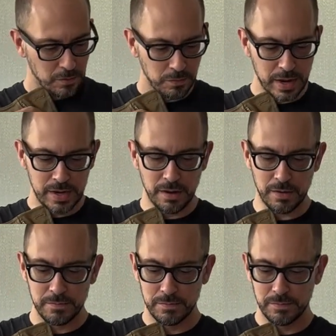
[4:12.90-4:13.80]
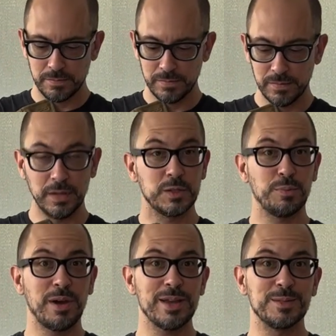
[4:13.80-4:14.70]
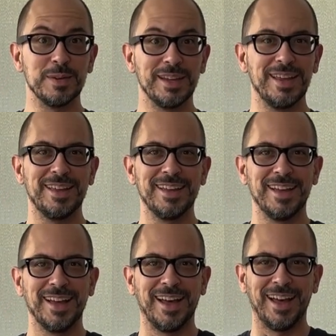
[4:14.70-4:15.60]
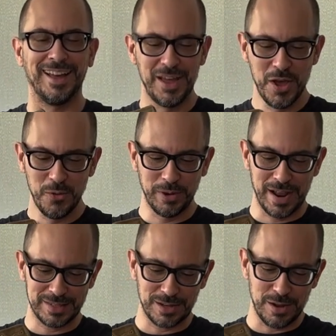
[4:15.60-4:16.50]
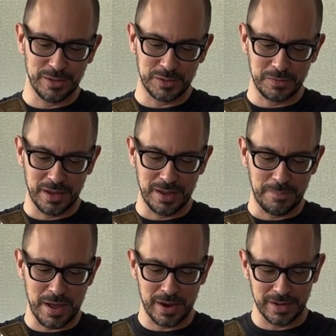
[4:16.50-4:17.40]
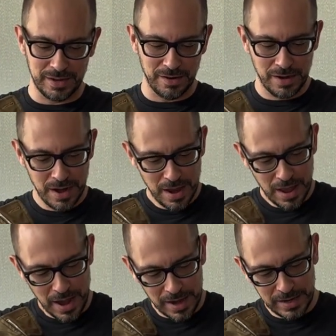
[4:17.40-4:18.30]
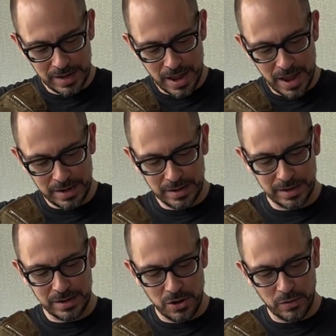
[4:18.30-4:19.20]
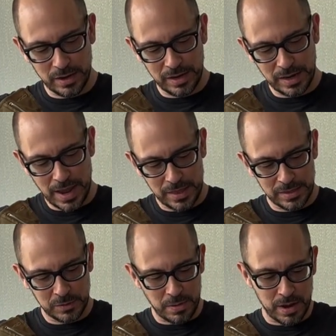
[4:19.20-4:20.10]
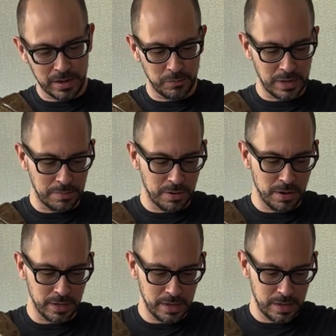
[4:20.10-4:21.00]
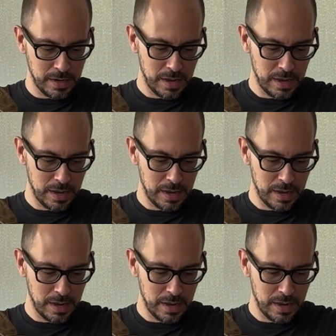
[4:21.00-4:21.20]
right here. It surprised me when I saw this pocket here. I did not know it had this pocket when I bought it,